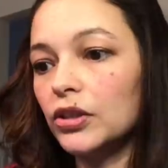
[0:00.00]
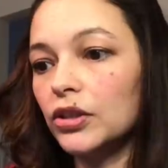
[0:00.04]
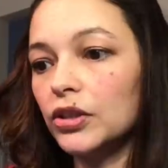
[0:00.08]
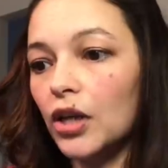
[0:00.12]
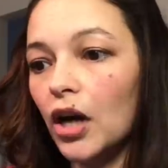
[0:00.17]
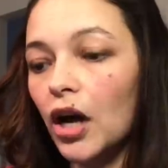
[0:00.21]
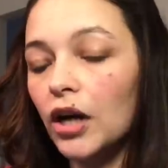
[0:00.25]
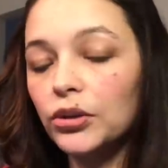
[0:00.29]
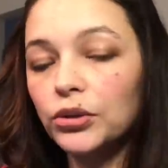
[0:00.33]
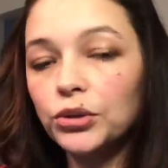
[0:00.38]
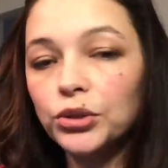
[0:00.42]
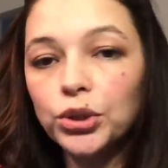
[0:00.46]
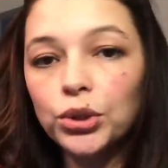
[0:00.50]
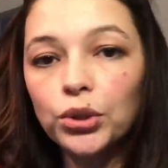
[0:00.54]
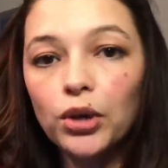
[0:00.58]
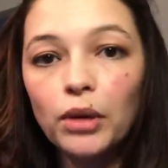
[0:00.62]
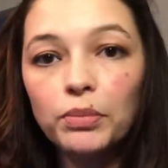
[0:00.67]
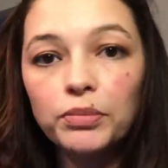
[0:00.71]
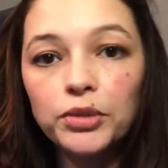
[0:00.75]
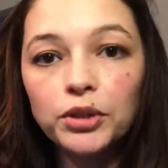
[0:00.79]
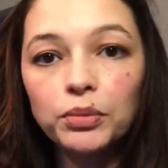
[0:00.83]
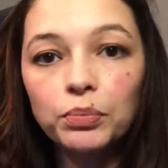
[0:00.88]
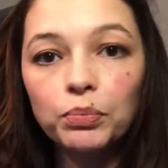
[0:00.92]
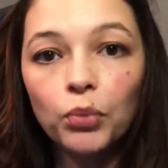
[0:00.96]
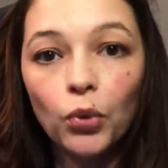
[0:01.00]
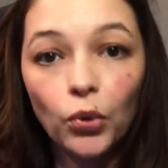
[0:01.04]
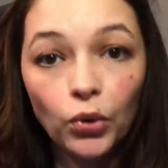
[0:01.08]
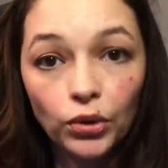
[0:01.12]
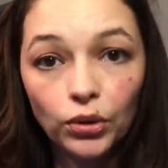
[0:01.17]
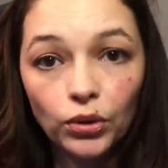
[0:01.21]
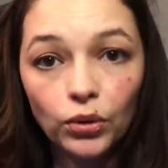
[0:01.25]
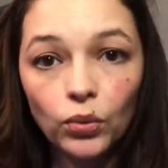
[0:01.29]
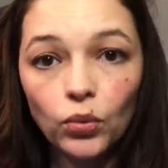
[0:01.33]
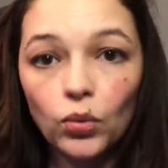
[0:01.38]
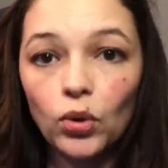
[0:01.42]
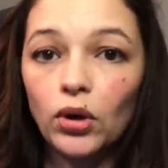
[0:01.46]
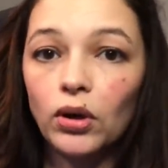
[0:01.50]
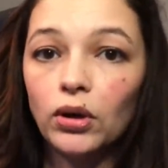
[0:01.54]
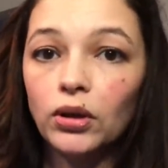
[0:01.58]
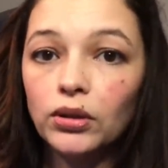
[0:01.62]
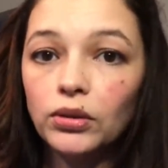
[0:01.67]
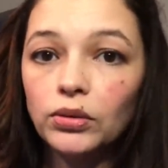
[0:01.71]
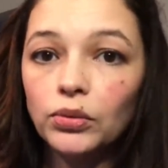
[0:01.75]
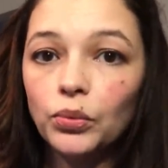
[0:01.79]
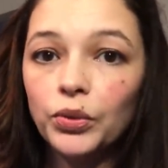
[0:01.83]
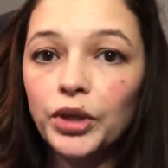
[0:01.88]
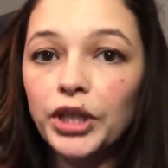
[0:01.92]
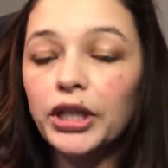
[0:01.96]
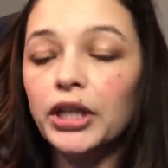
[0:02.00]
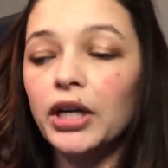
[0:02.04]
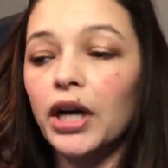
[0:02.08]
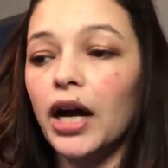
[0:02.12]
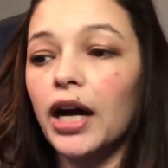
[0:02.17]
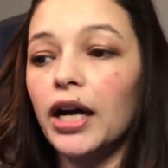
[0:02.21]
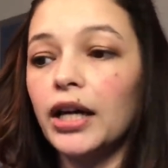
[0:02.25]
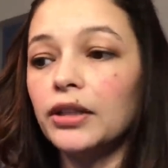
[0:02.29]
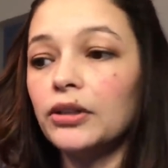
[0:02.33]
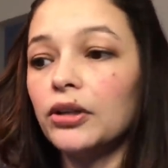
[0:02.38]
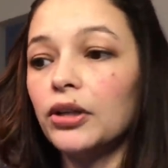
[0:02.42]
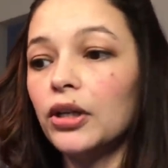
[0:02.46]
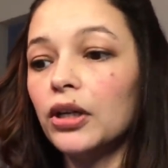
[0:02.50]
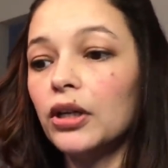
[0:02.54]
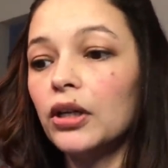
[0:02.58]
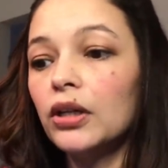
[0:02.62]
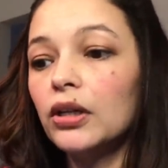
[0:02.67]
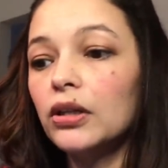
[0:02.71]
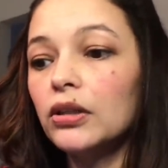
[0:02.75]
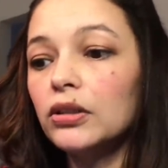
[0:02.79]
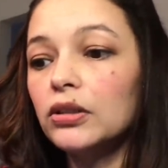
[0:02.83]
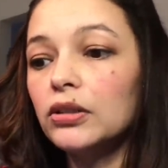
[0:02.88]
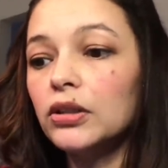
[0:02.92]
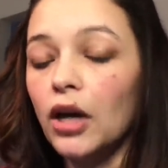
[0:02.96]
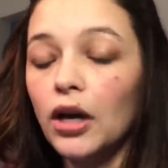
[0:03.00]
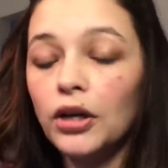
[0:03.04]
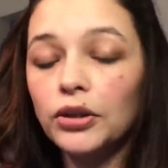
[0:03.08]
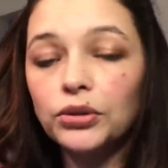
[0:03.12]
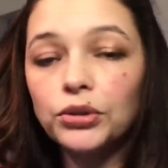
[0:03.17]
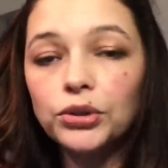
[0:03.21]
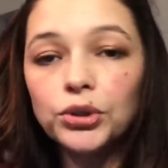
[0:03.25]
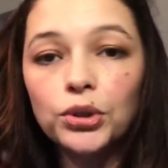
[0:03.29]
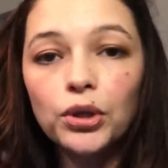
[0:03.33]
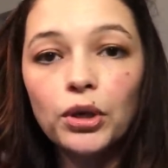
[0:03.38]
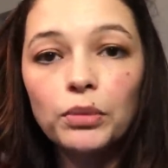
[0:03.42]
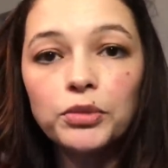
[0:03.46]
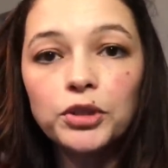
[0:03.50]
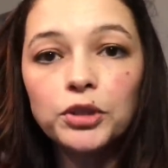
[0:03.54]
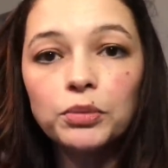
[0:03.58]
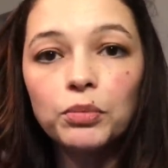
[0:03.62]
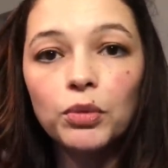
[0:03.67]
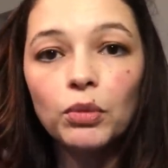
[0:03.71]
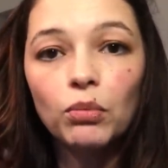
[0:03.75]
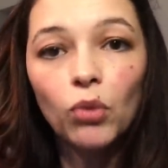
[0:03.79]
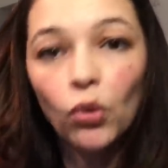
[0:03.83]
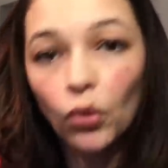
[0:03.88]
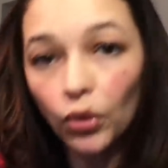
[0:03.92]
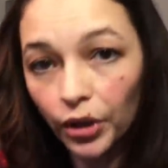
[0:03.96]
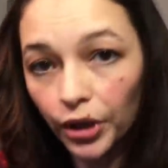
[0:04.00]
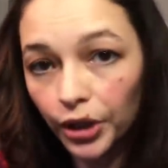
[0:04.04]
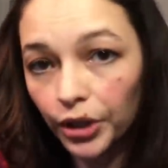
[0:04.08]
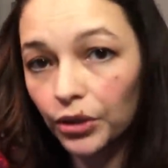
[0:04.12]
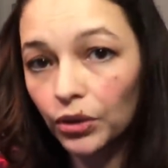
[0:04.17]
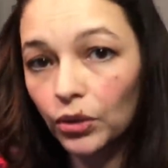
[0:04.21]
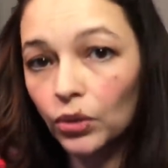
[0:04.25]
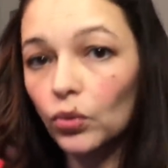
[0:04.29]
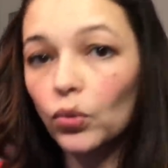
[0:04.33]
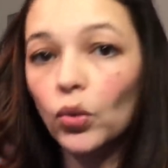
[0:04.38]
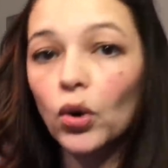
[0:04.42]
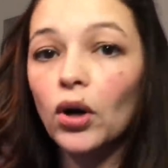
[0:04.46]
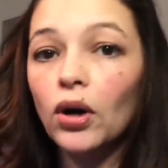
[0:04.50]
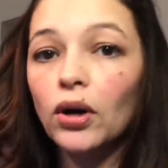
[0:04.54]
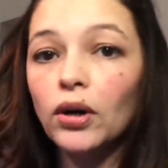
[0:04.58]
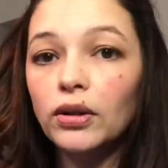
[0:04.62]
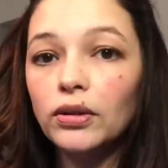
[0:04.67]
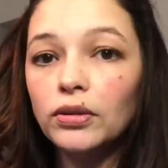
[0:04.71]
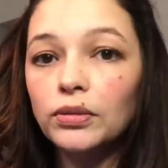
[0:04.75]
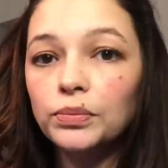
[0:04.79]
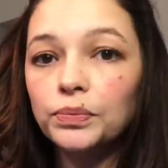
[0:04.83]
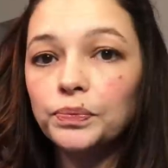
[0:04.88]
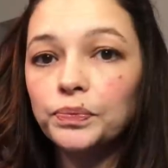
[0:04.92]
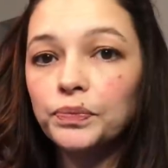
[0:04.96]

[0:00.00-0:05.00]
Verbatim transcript: Donald Trump's border wall, we got Donald Trump's memorial wall?